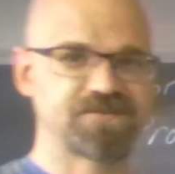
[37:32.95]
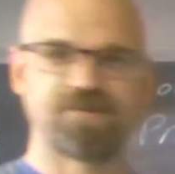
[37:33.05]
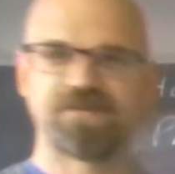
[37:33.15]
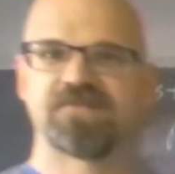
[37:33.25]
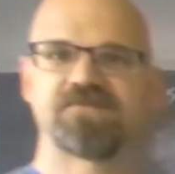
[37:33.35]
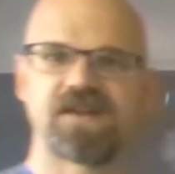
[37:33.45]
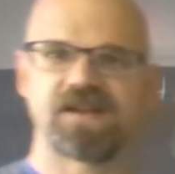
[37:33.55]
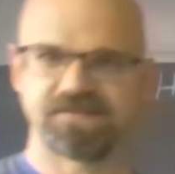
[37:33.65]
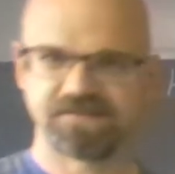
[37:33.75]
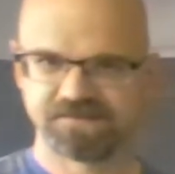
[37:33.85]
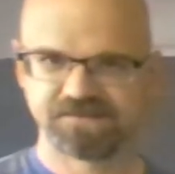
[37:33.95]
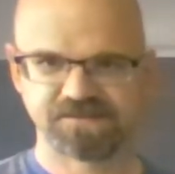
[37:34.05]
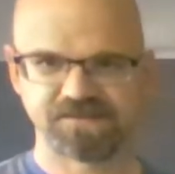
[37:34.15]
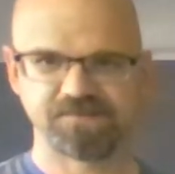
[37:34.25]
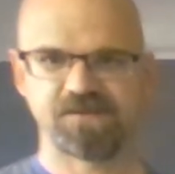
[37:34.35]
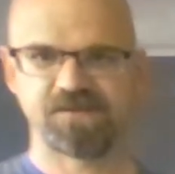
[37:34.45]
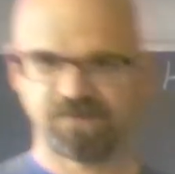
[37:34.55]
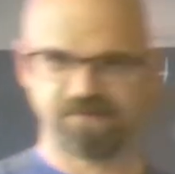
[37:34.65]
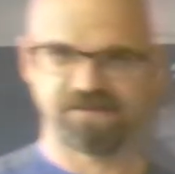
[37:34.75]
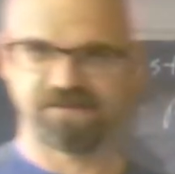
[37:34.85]
don't be afraid to be a
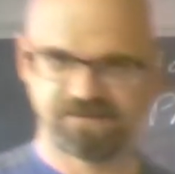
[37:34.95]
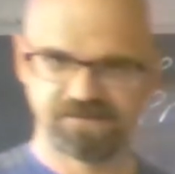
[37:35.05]
woman.